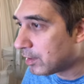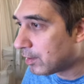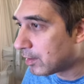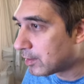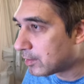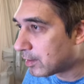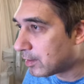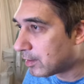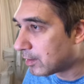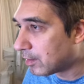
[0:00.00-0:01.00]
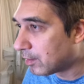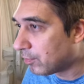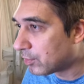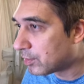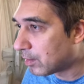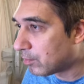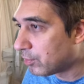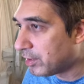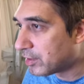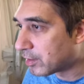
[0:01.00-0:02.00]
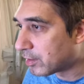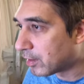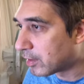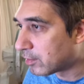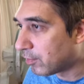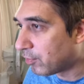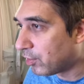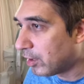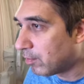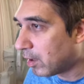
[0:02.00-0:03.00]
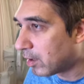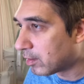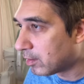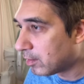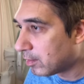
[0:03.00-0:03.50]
it listed here for some reason as a free model.